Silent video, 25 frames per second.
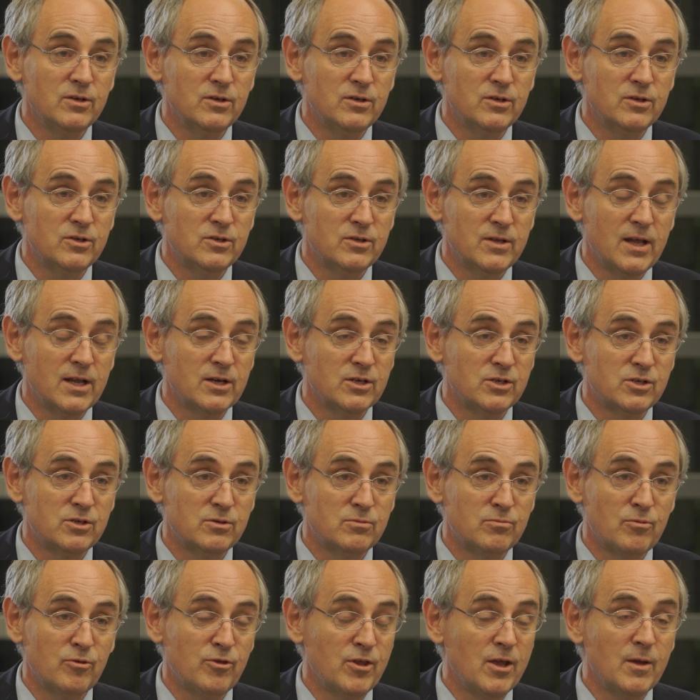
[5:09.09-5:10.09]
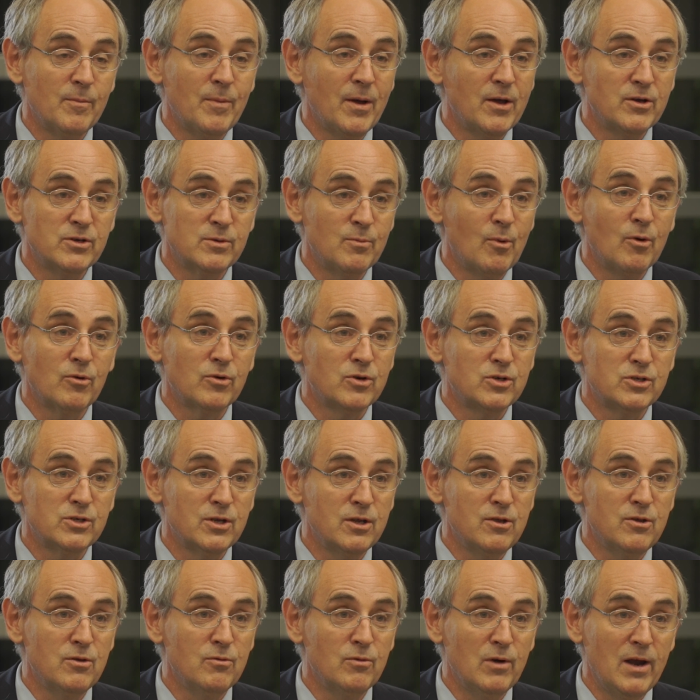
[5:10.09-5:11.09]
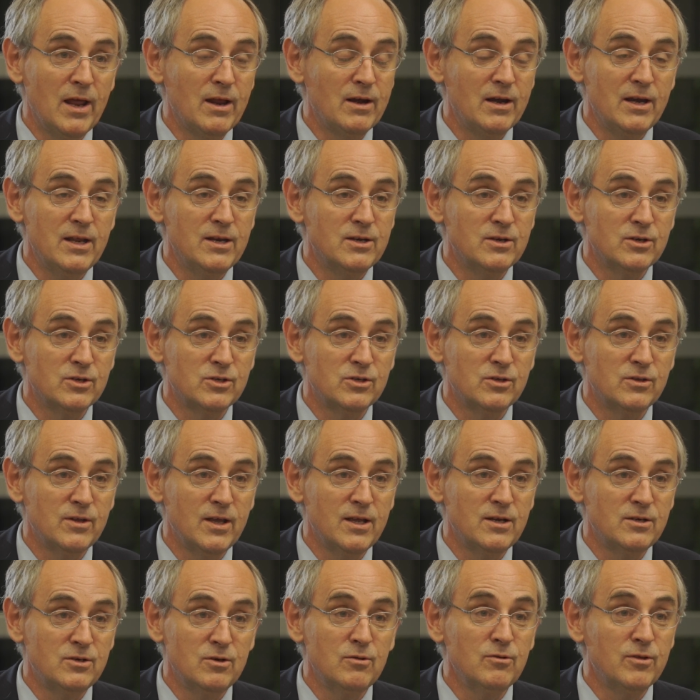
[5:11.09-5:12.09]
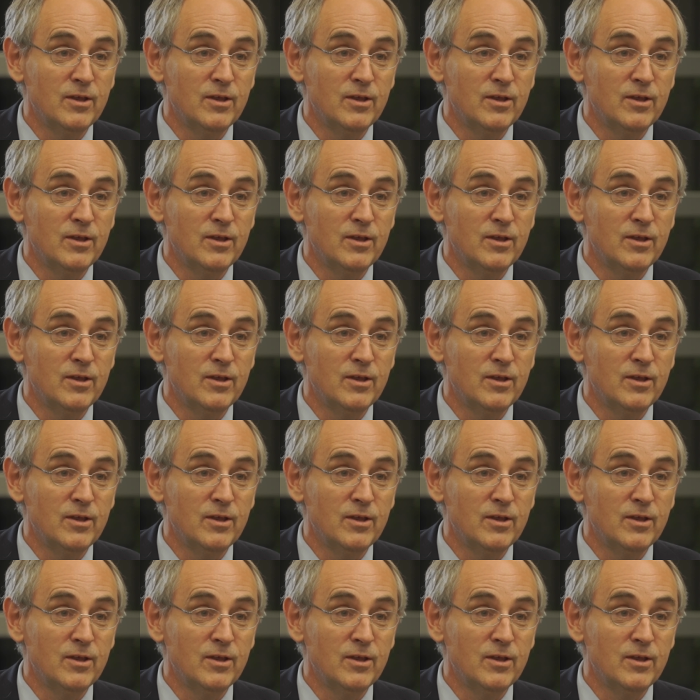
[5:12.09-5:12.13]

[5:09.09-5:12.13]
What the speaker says: and that's the thing about democracy. You elect leaders and they do